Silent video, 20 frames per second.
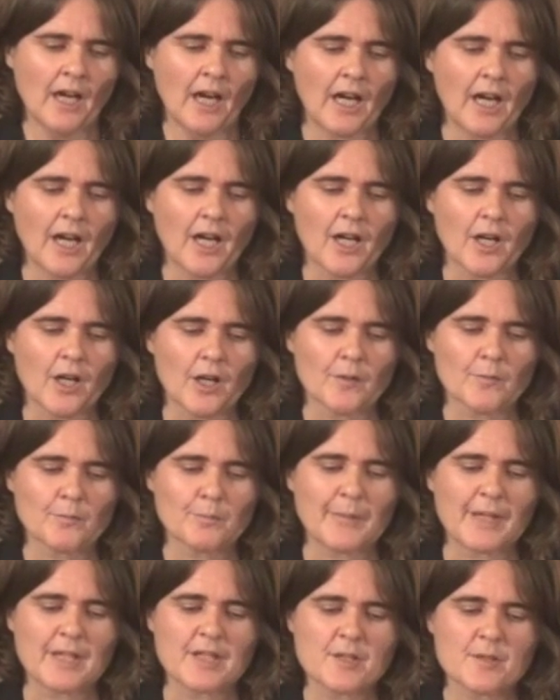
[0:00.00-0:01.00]

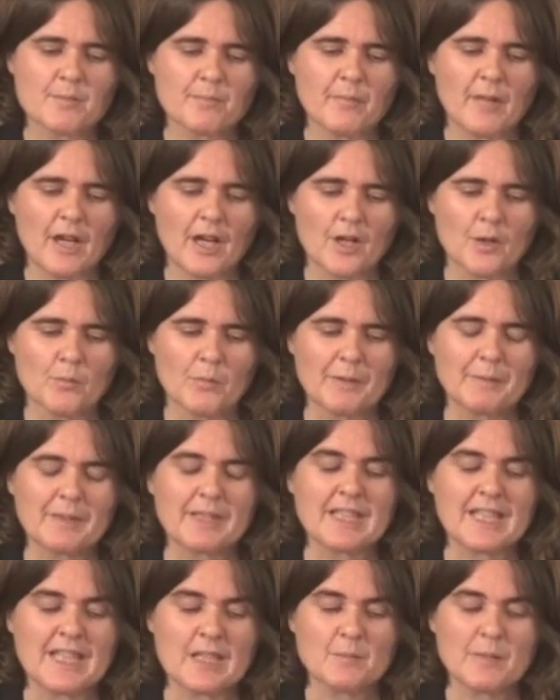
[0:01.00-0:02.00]
But we would
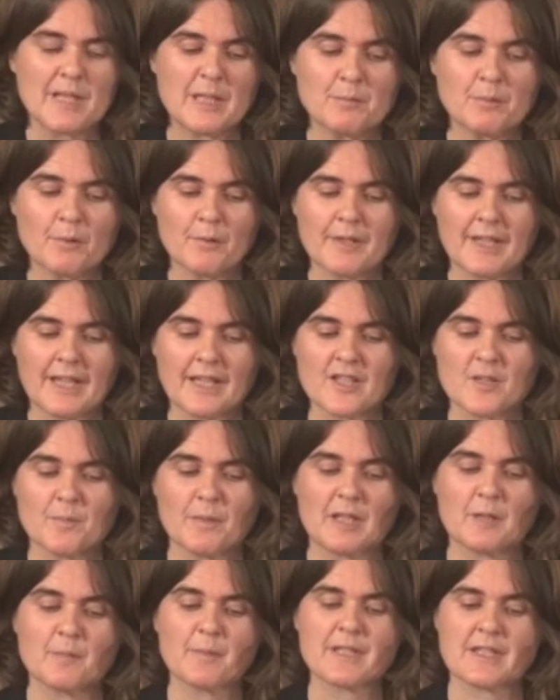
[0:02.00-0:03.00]
need people there to
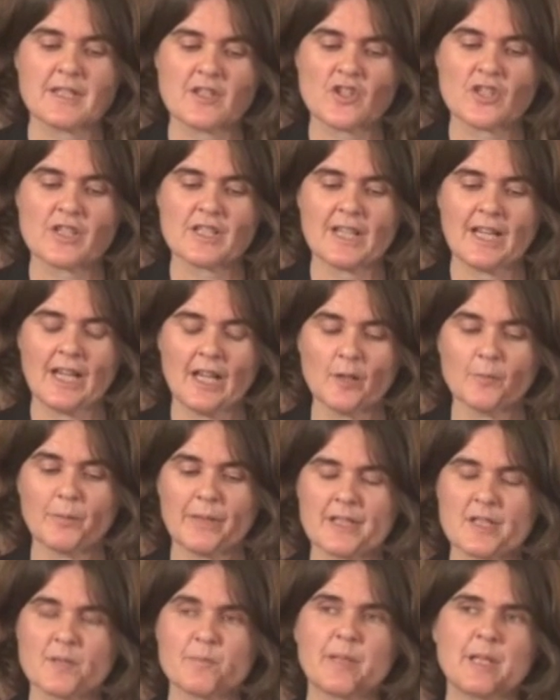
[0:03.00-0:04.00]
be in a position to help us,